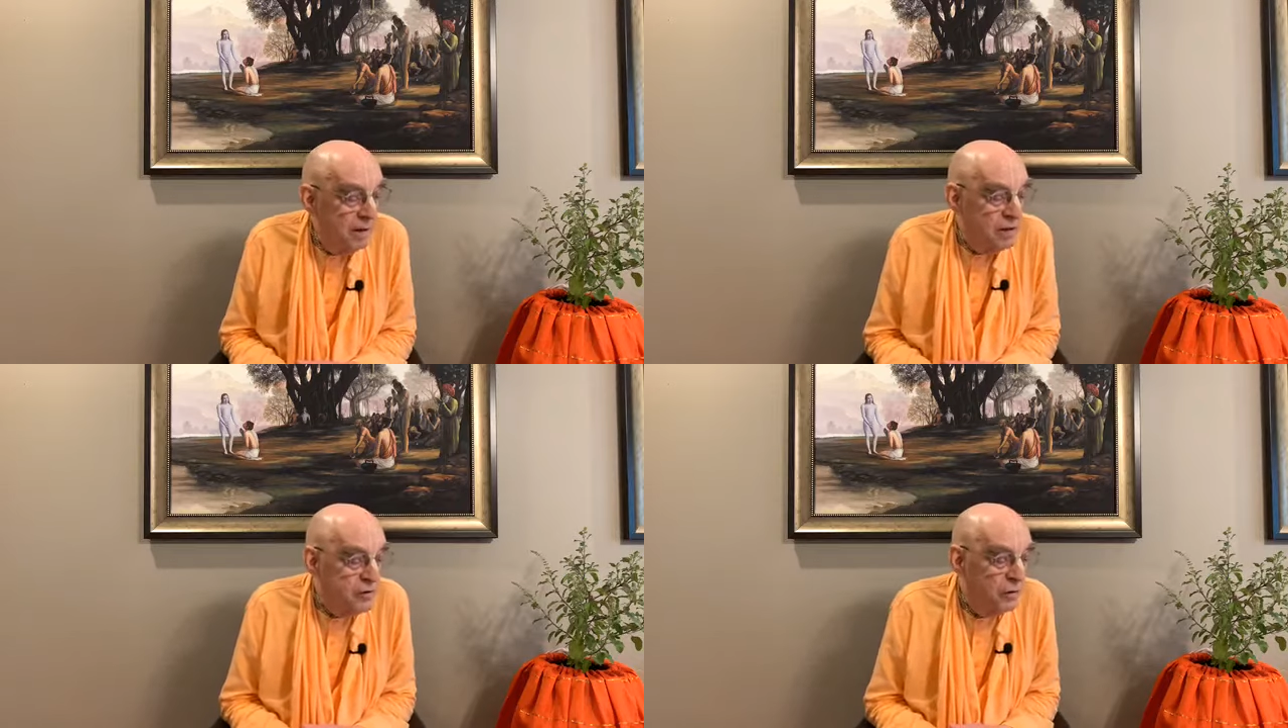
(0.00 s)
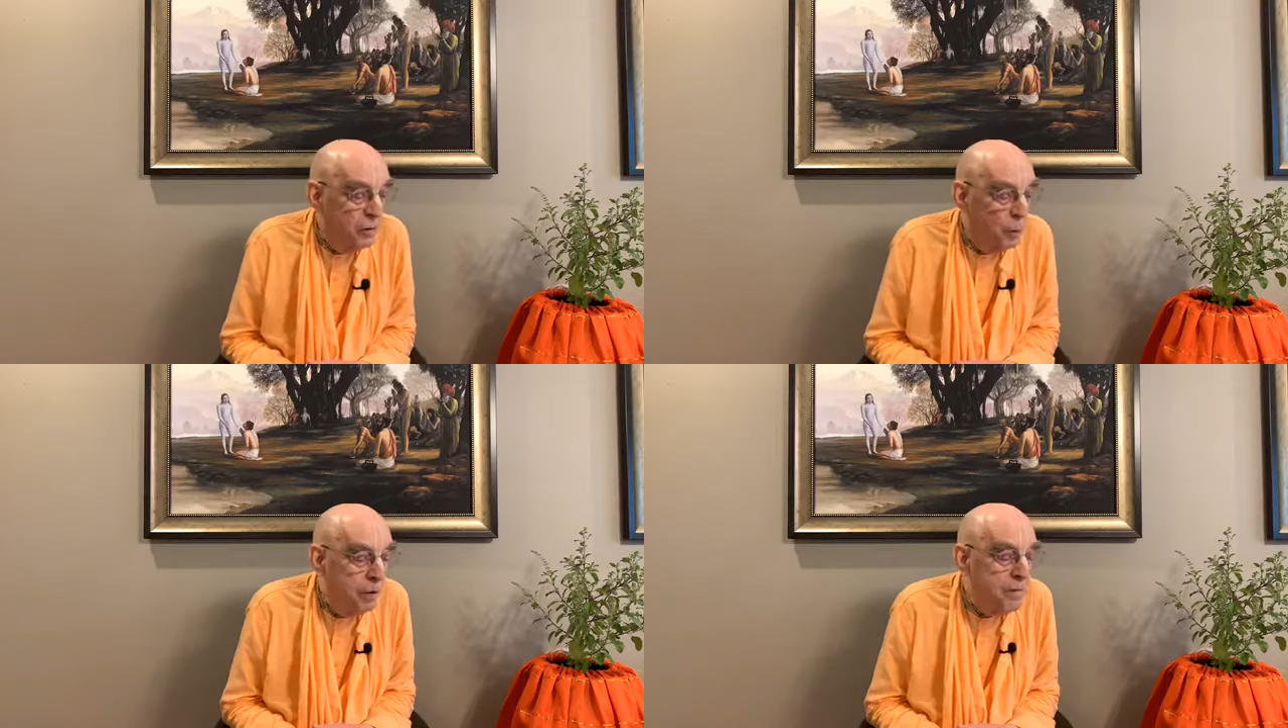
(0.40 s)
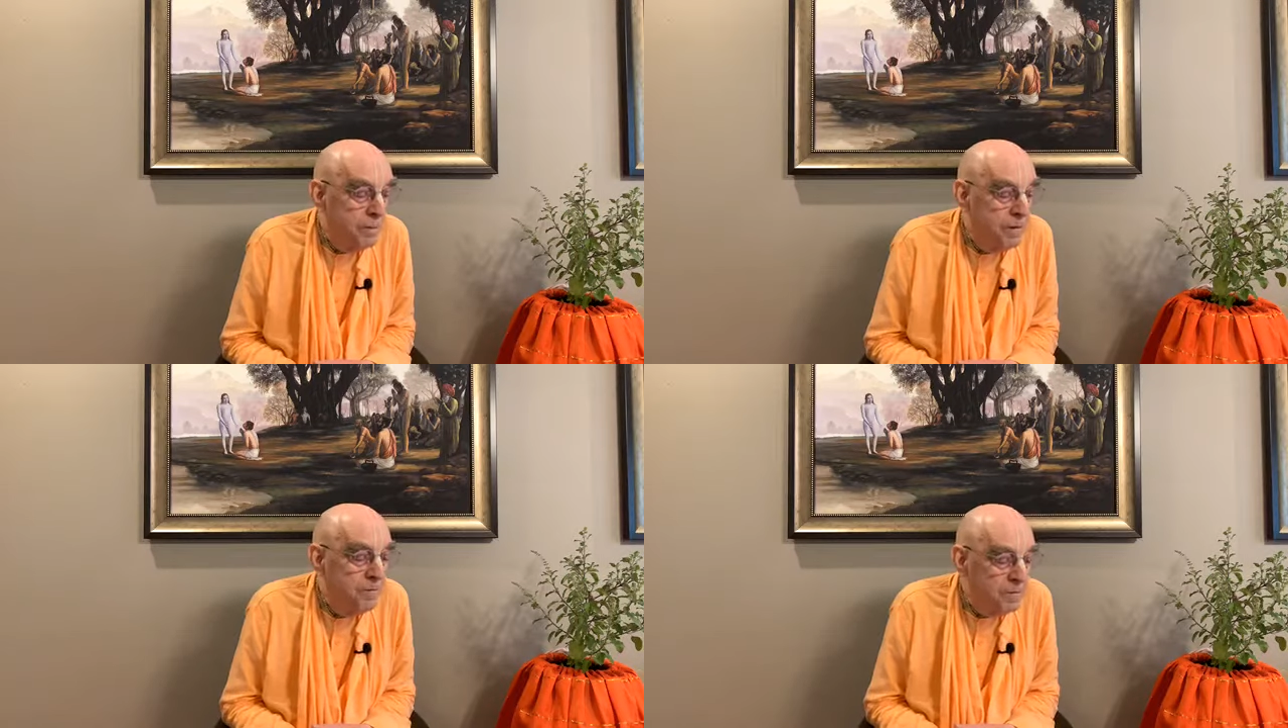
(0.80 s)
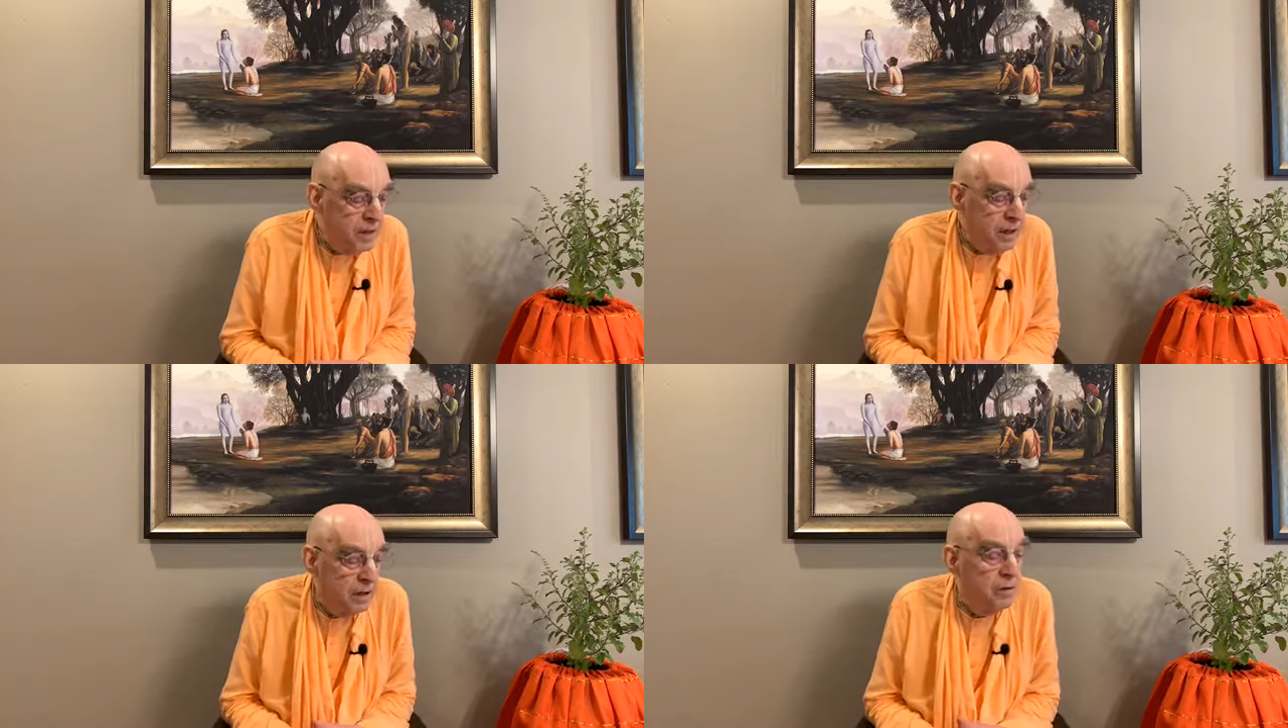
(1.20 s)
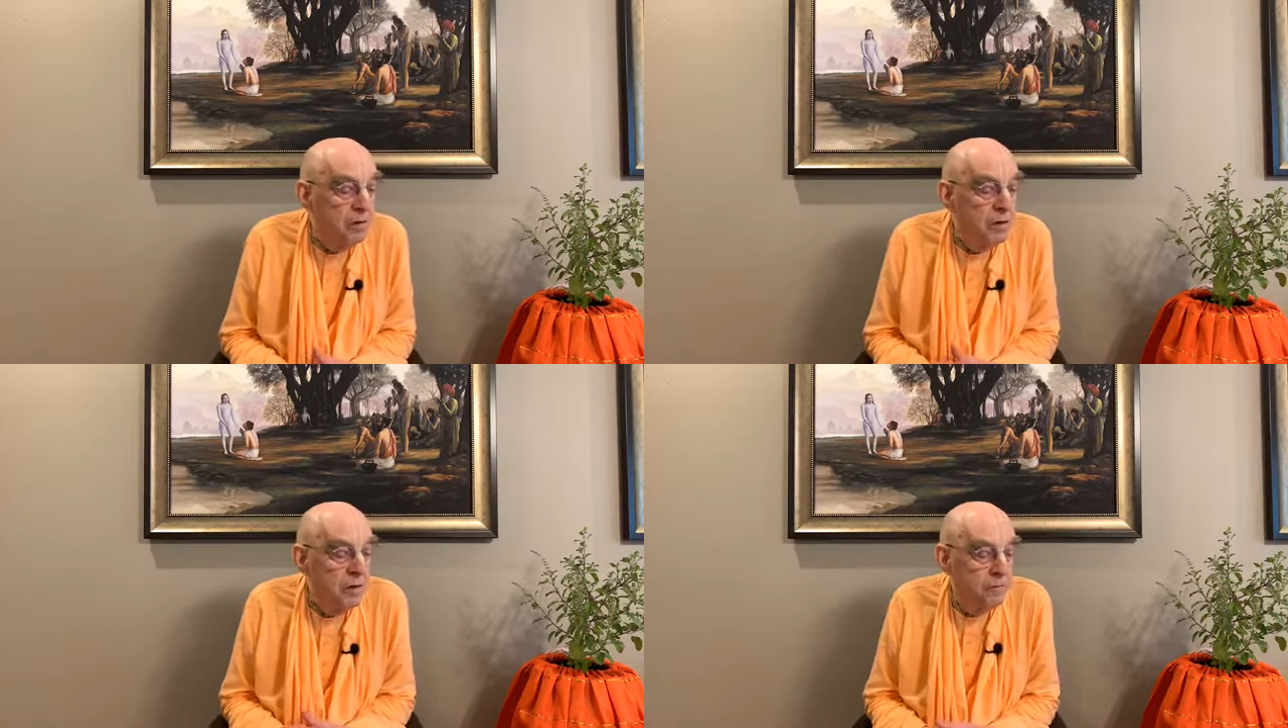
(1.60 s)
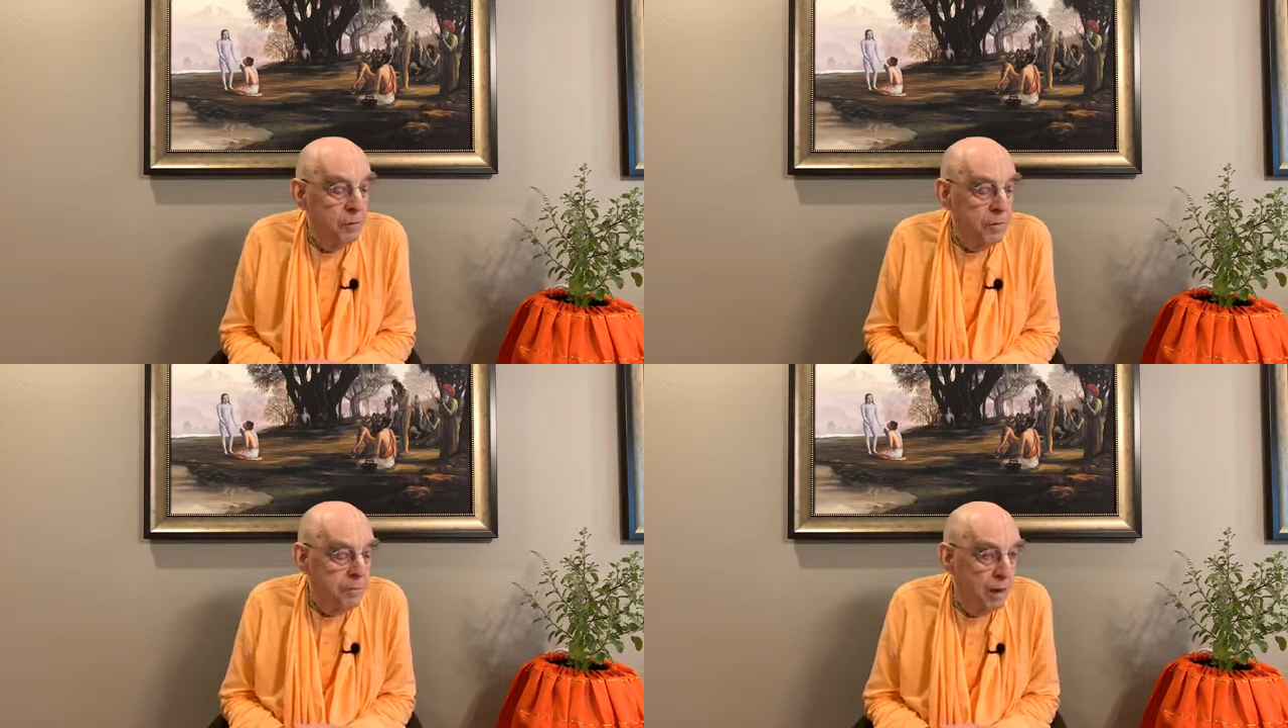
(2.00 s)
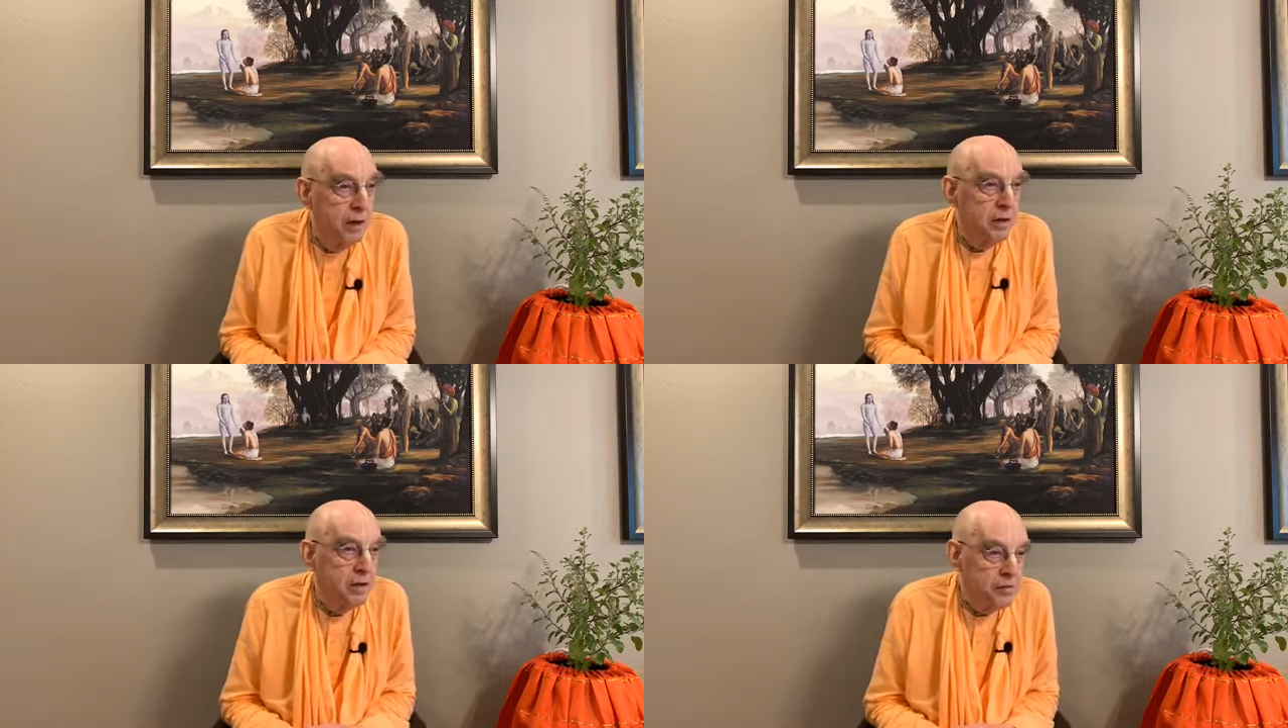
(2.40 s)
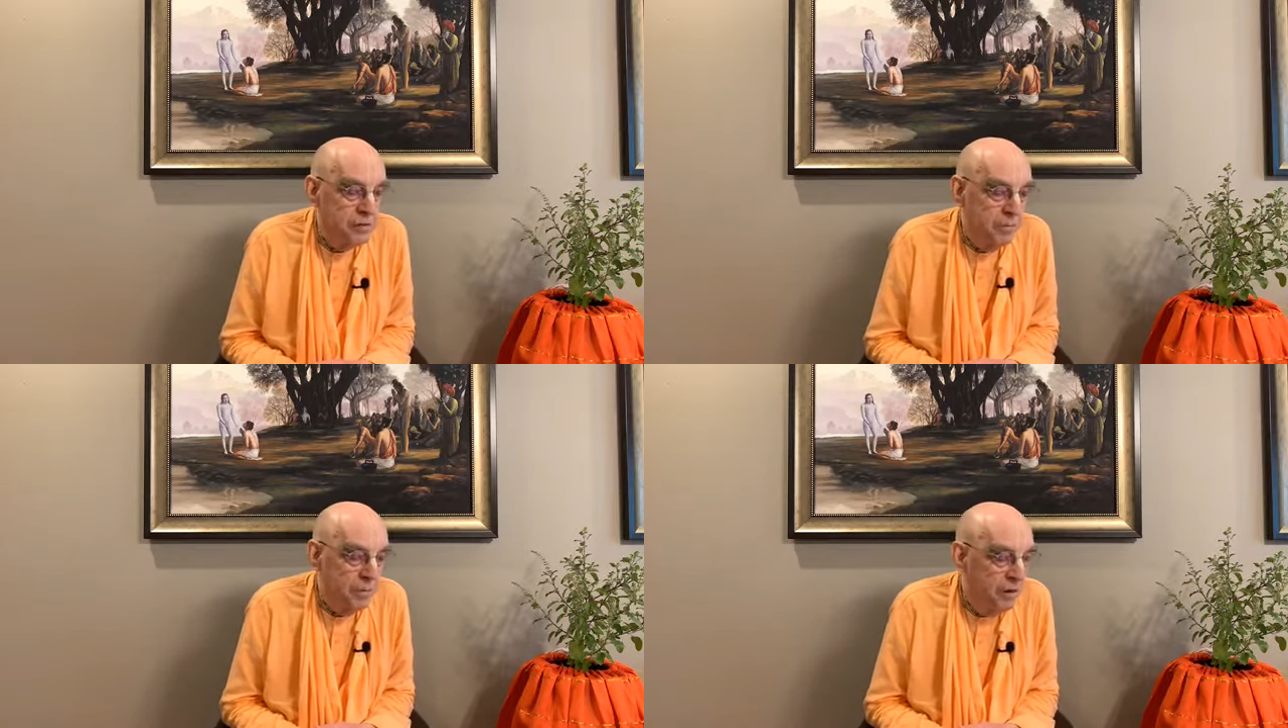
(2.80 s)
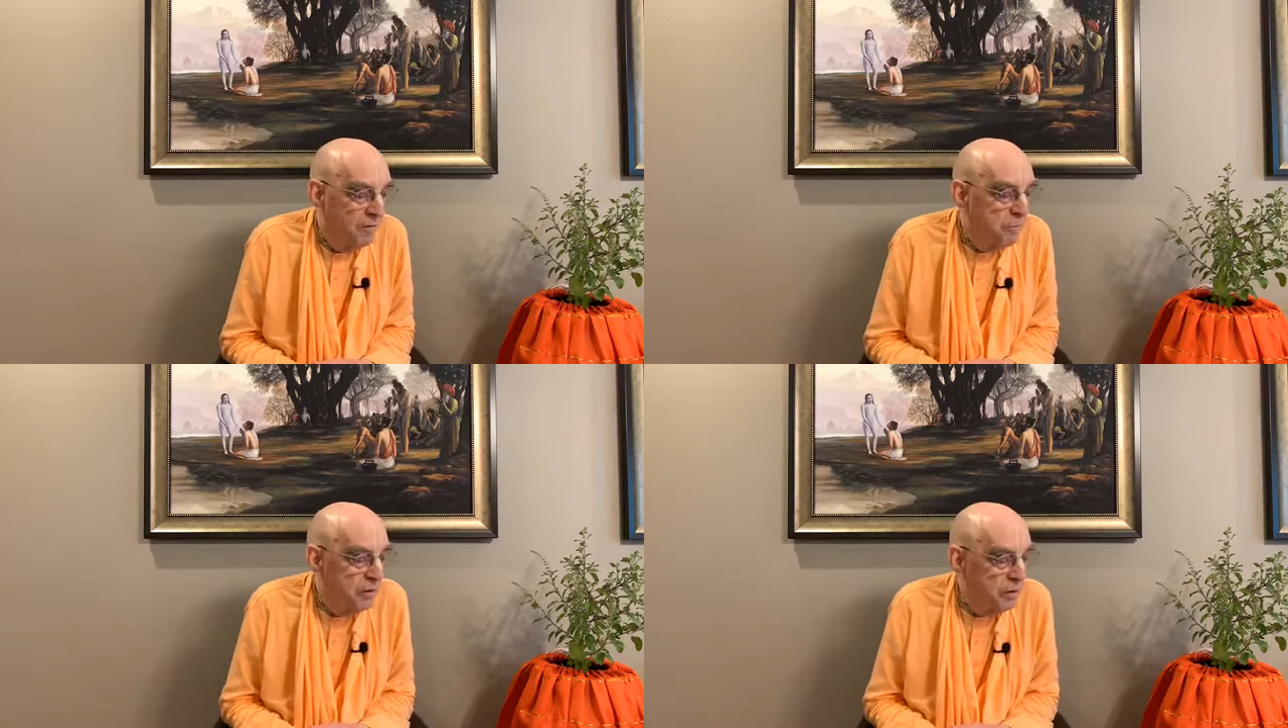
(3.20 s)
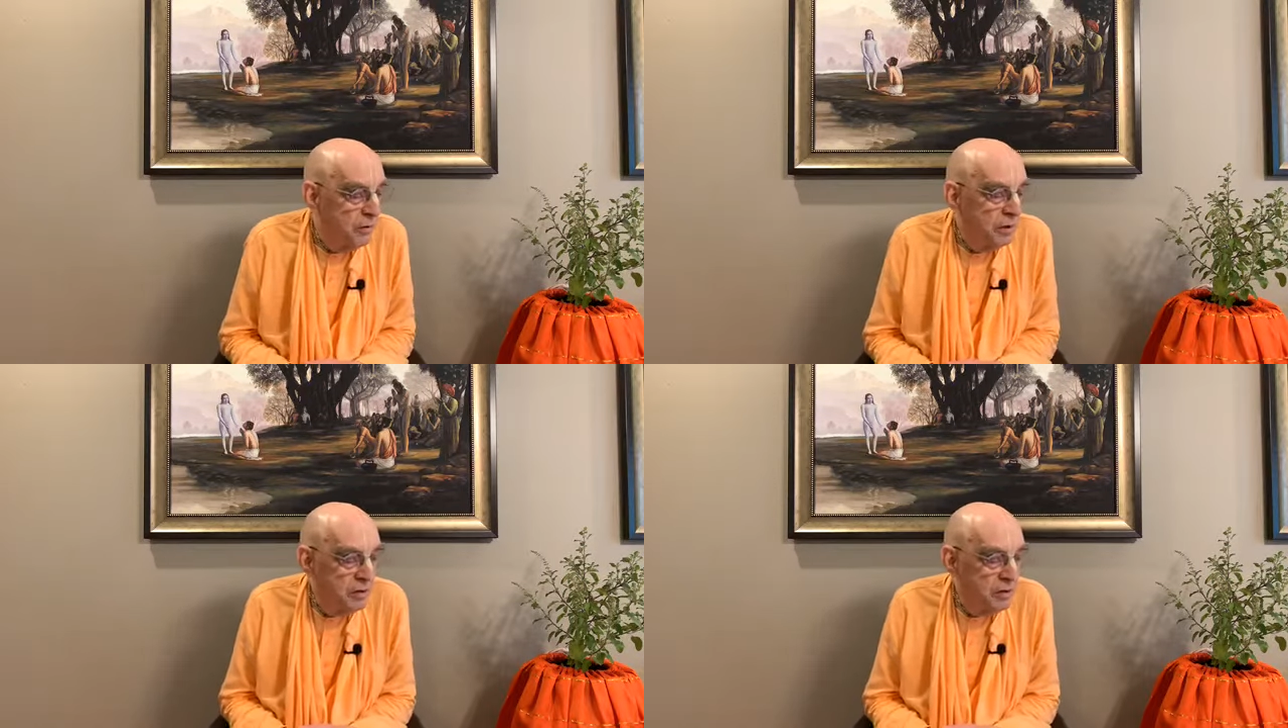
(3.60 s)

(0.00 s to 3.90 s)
so that one may be freed from the bondage of material